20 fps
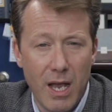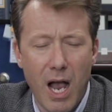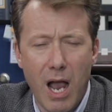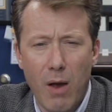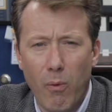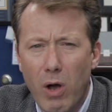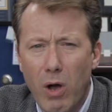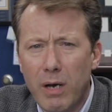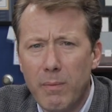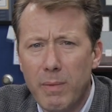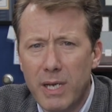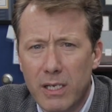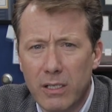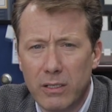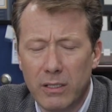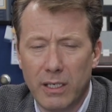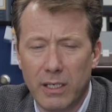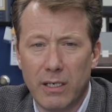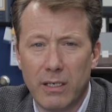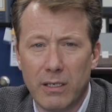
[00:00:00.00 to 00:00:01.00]
I want to be
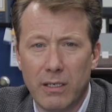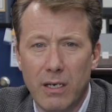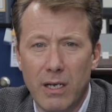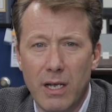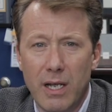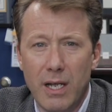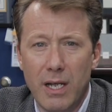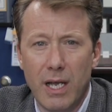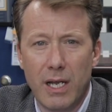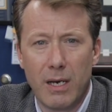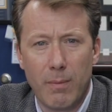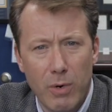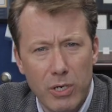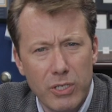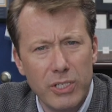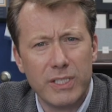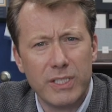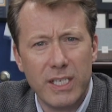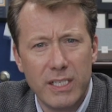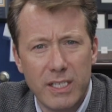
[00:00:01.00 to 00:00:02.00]
clear, an
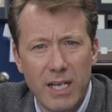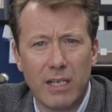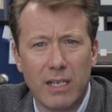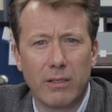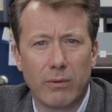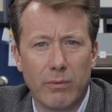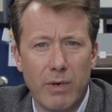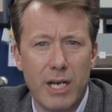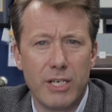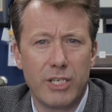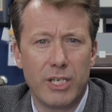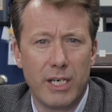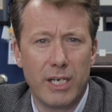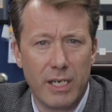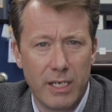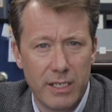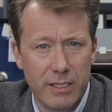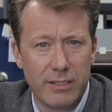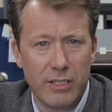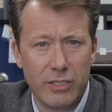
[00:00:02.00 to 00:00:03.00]
emergency declaration
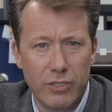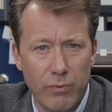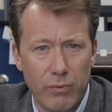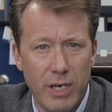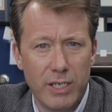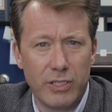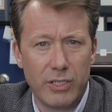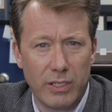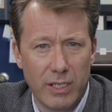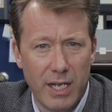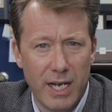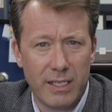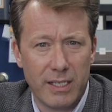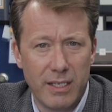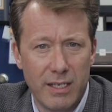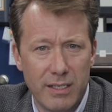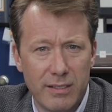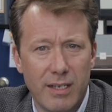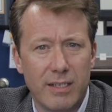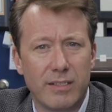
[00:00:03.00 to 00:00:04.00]
in a situation like
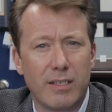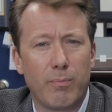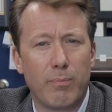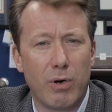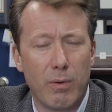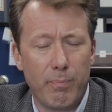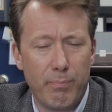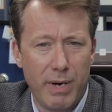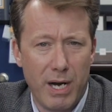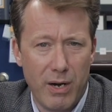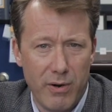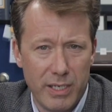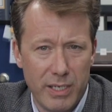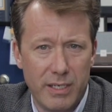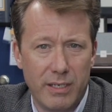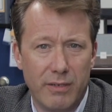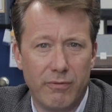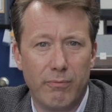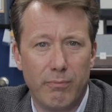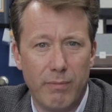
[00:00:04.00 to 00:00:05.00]
this is a
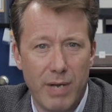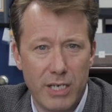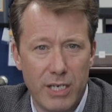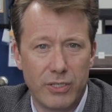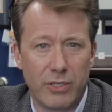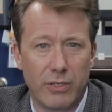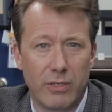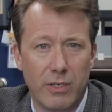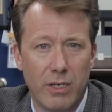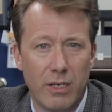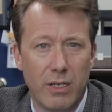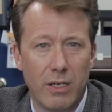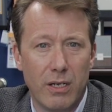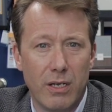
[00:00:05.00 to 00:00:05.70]
preparative measure.